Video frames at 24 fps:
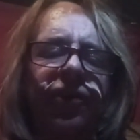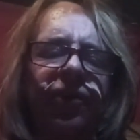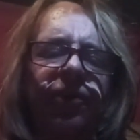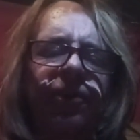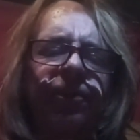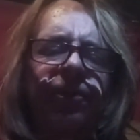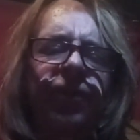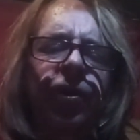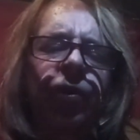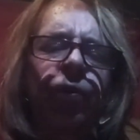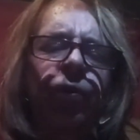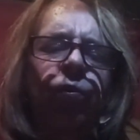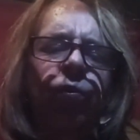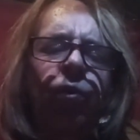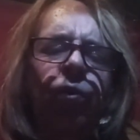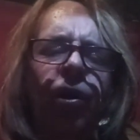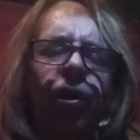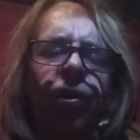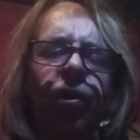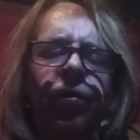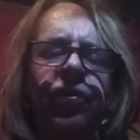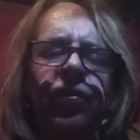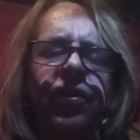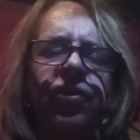who
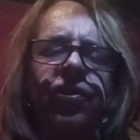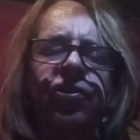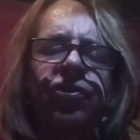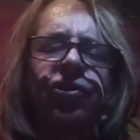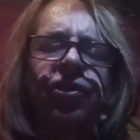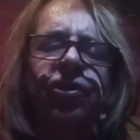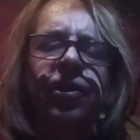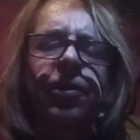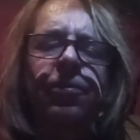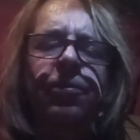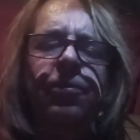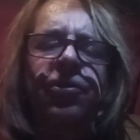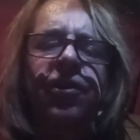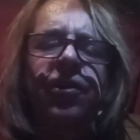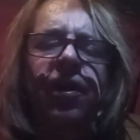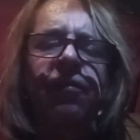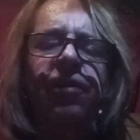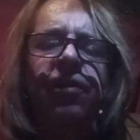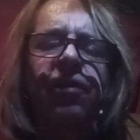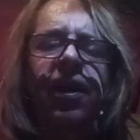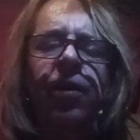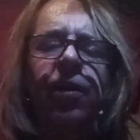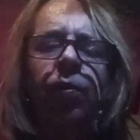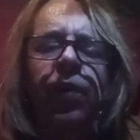rose and shook himself
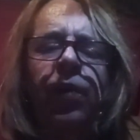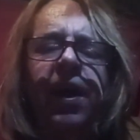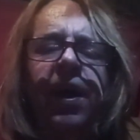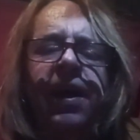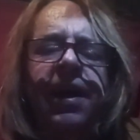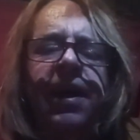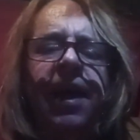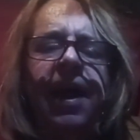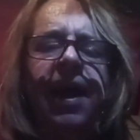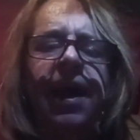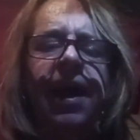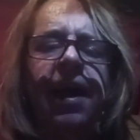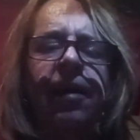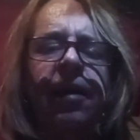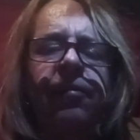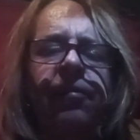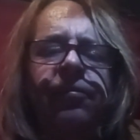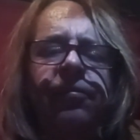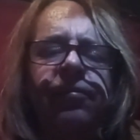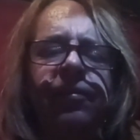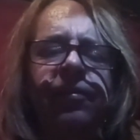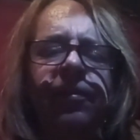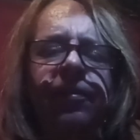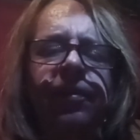like a wet cat,
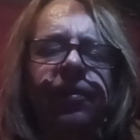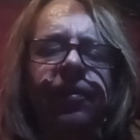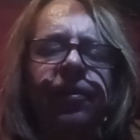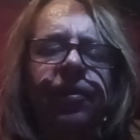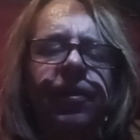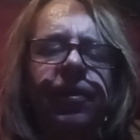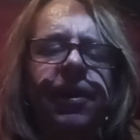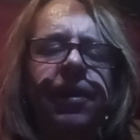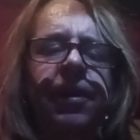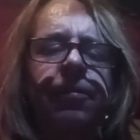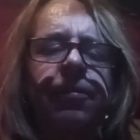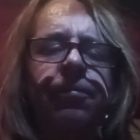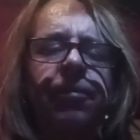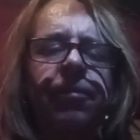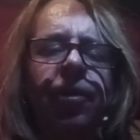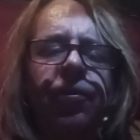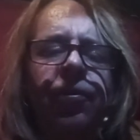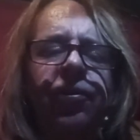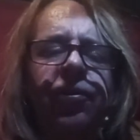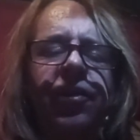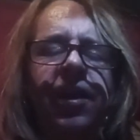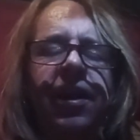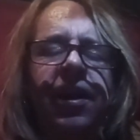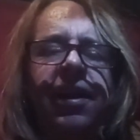looking most
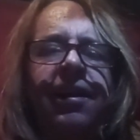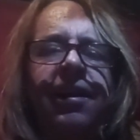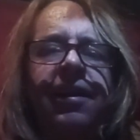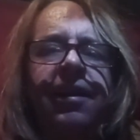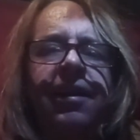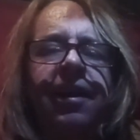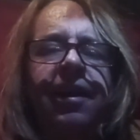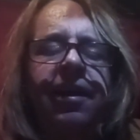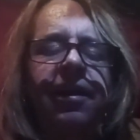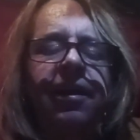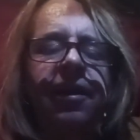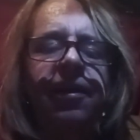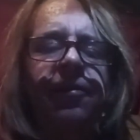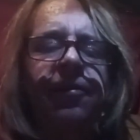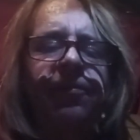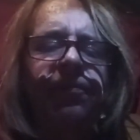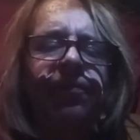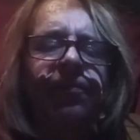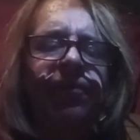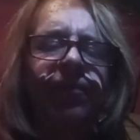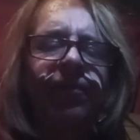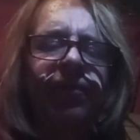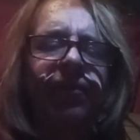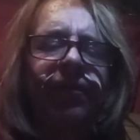indignant.
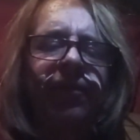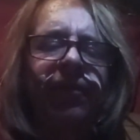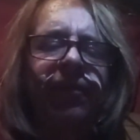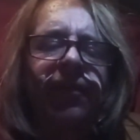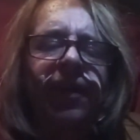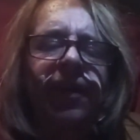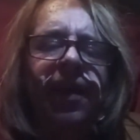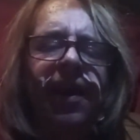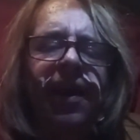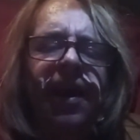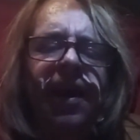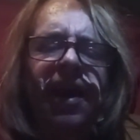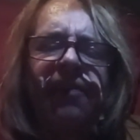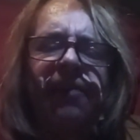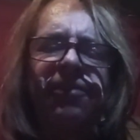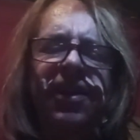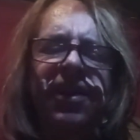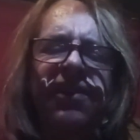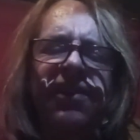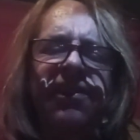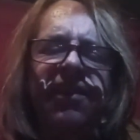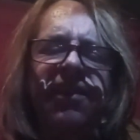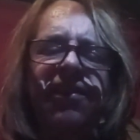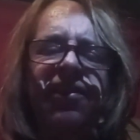If
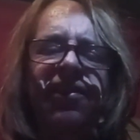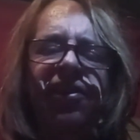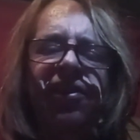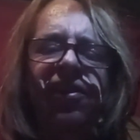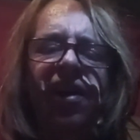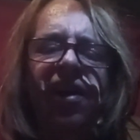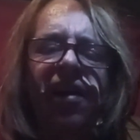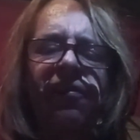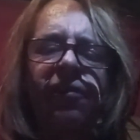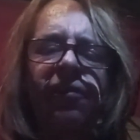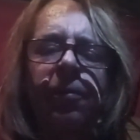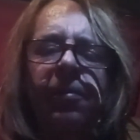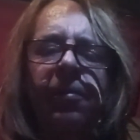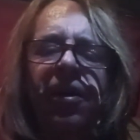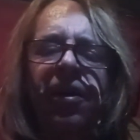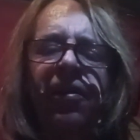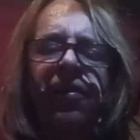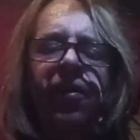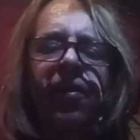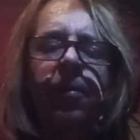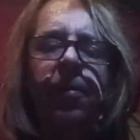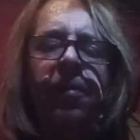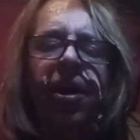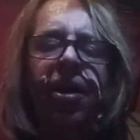this is love among the
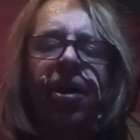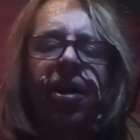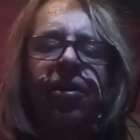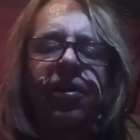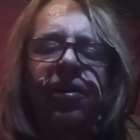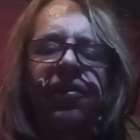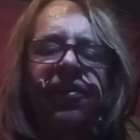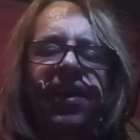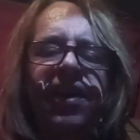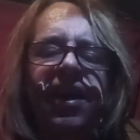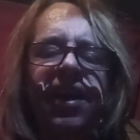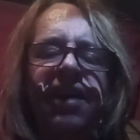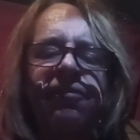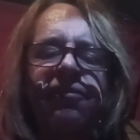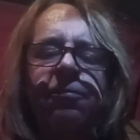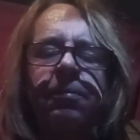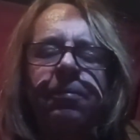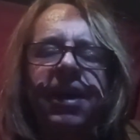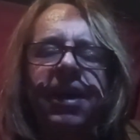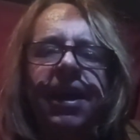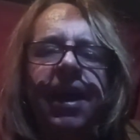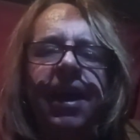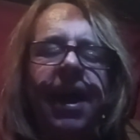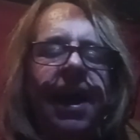moderns, give me
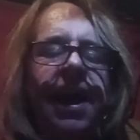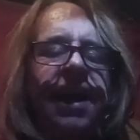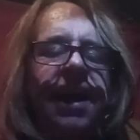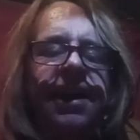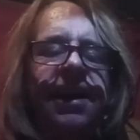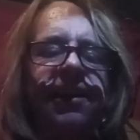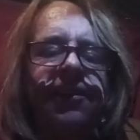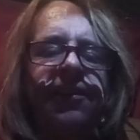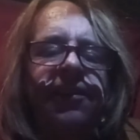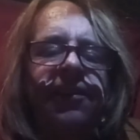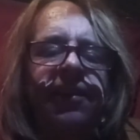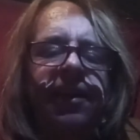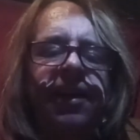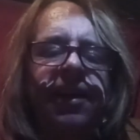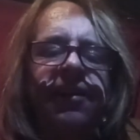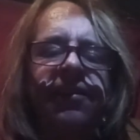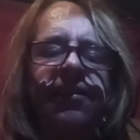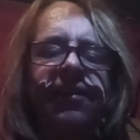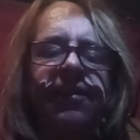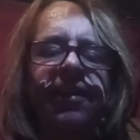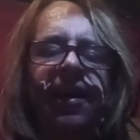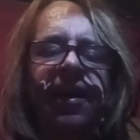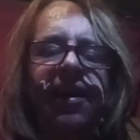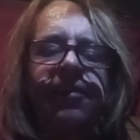hate, he
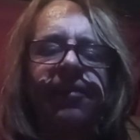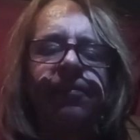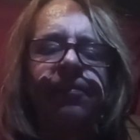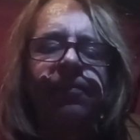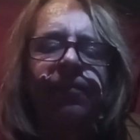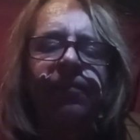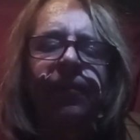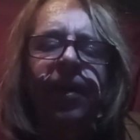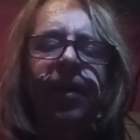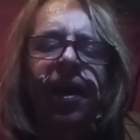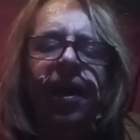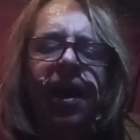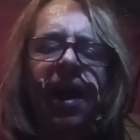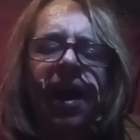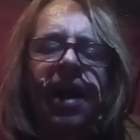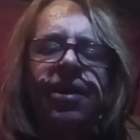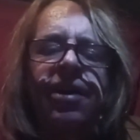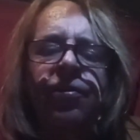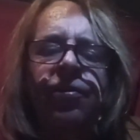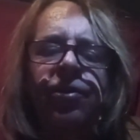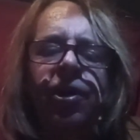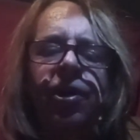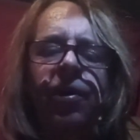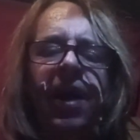said. I don't
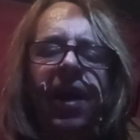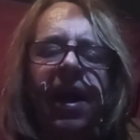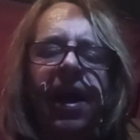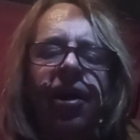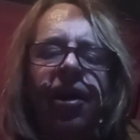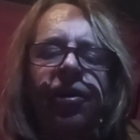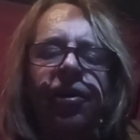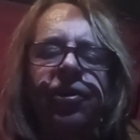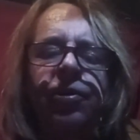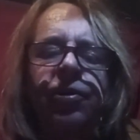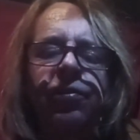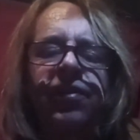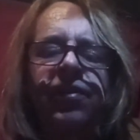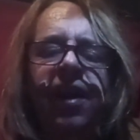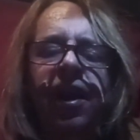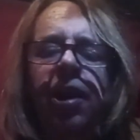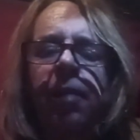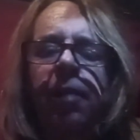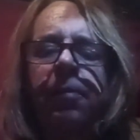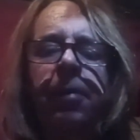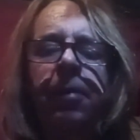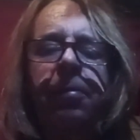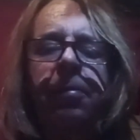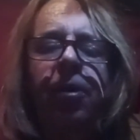know how you tell them
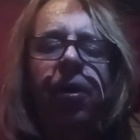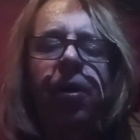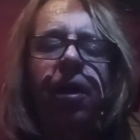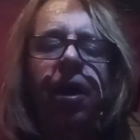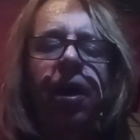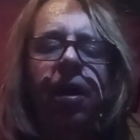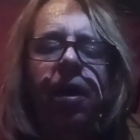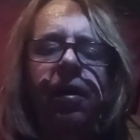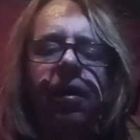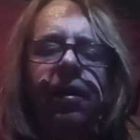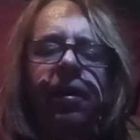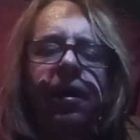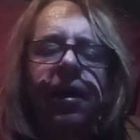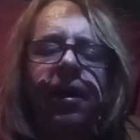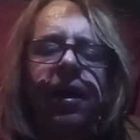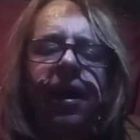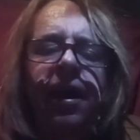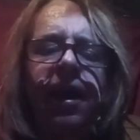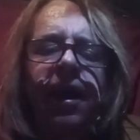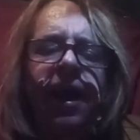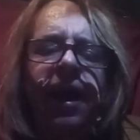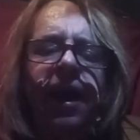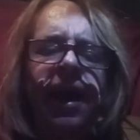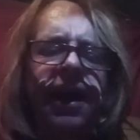apart,
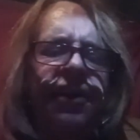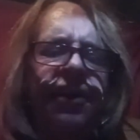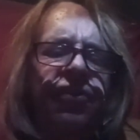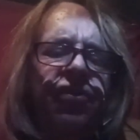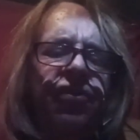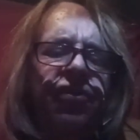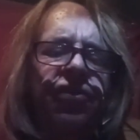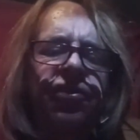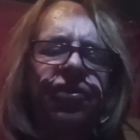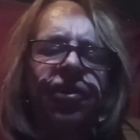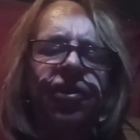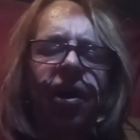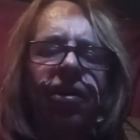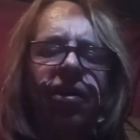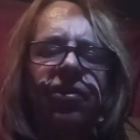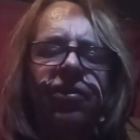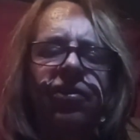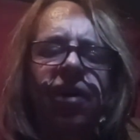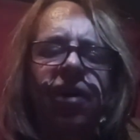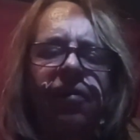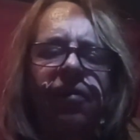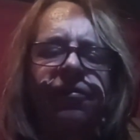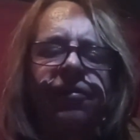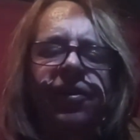and stalked
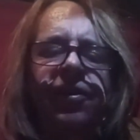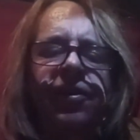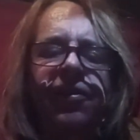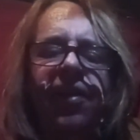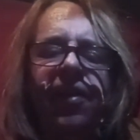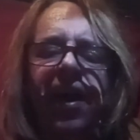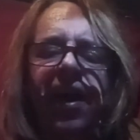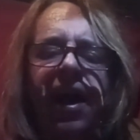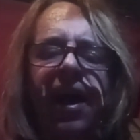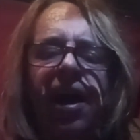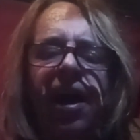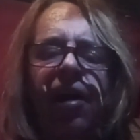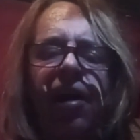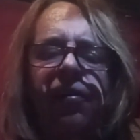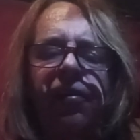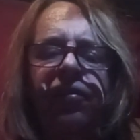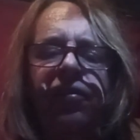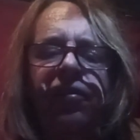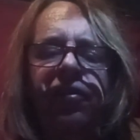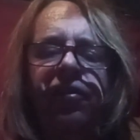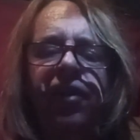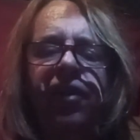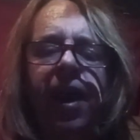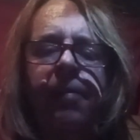off into the house,
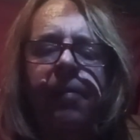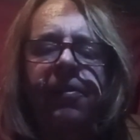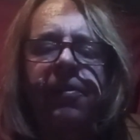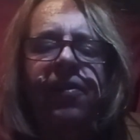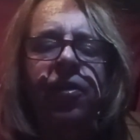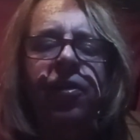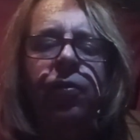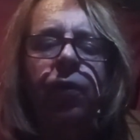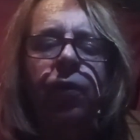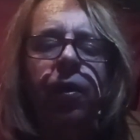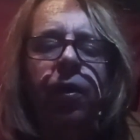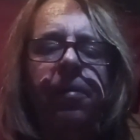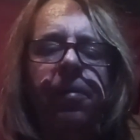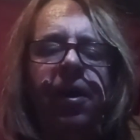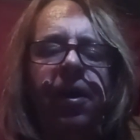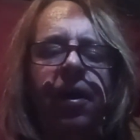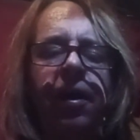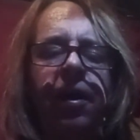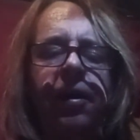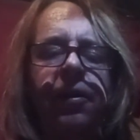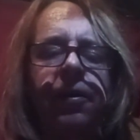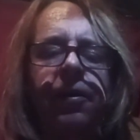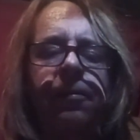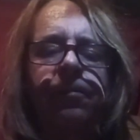slamming the door behind him.